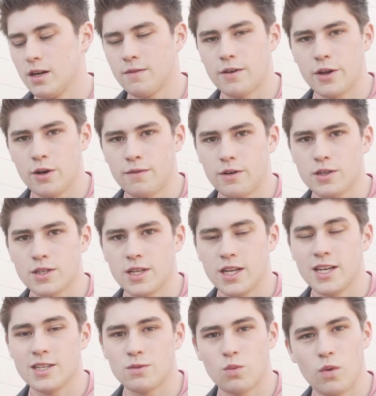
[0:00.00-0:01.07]
of our university,
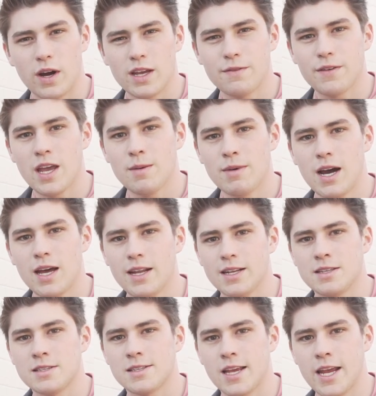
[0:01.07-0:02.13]
his wife came on
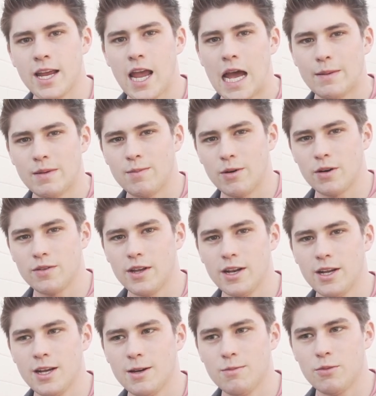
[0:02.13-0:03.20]
and sang happy birthday
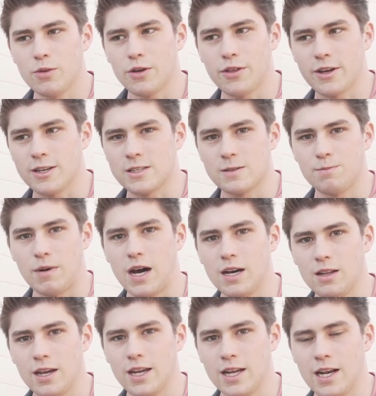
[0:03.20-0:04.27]
to him with like a
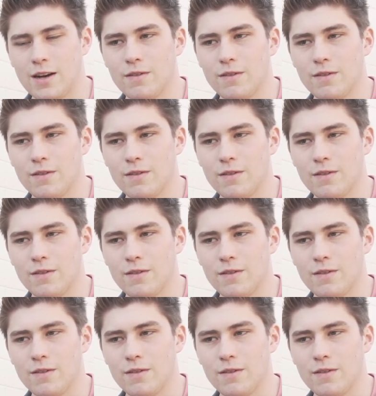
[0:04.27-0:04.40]
spotlight and